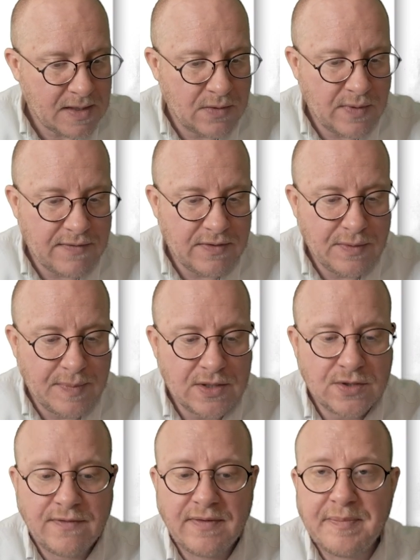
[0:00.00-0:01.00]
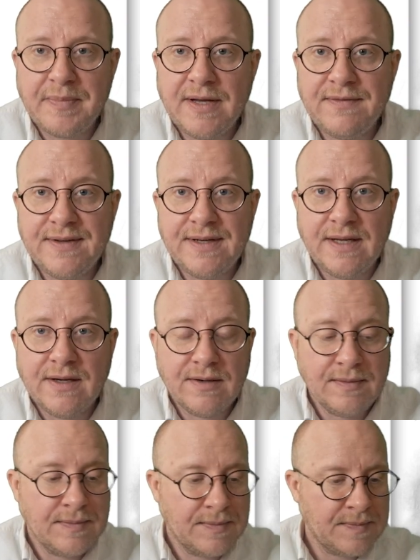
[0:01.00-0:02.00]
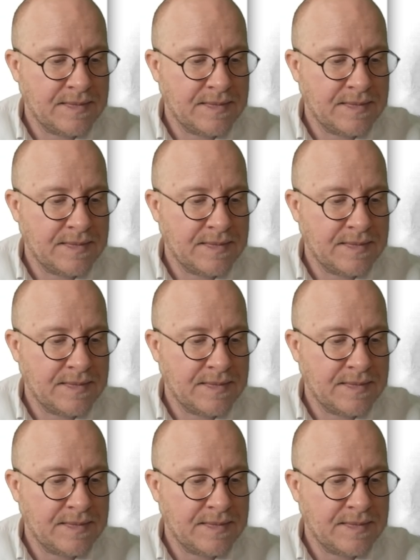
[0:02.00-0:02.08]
We have a little picture of a puffin here.